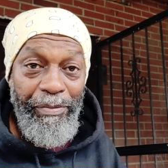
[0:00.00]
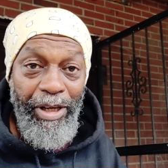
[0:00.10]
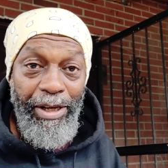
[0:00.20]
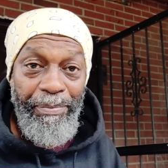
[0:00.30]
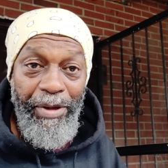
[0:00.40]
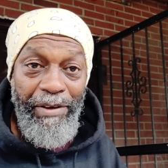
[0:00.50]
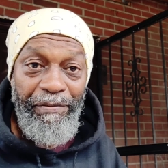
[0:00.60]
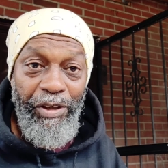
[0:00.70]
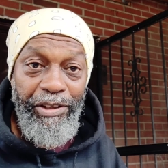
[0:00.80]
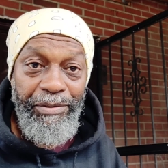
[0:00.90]
Um, I
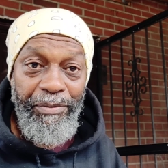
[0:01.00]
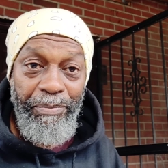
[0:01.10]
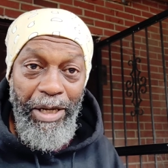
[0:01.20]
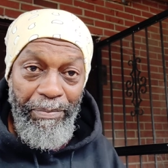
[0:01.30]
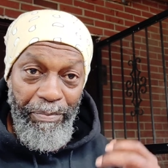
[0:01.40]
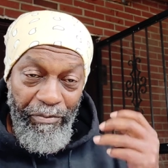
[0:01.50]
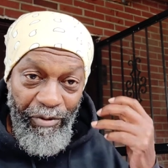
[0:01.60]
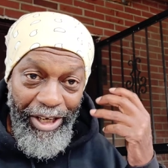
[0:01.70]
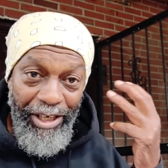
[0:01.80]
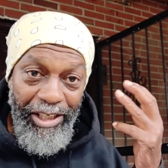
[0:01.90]
first my
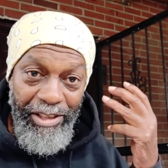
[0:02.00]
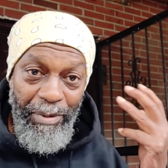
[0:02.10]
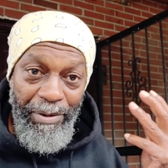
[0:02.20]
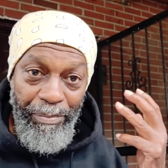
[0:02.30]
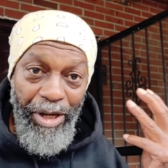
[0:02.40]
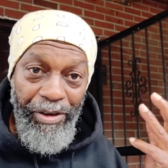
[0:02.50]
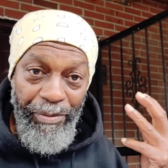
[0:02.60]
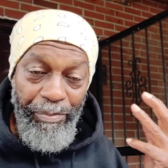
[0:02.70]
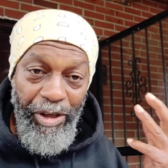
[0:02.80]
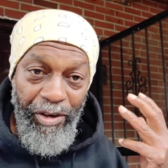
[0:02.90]
recollection of my
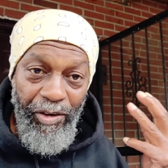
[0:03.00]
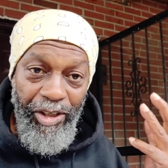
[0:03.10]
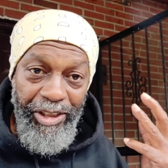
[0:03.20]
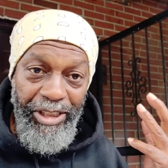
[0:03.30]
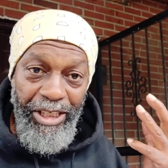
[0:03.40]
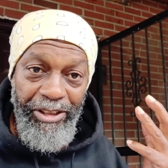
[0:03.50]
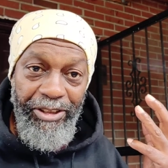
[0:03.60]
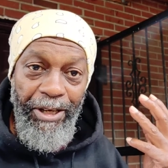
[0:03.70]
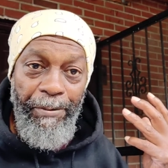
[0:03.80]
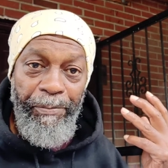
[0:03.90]
mother, my earliest stages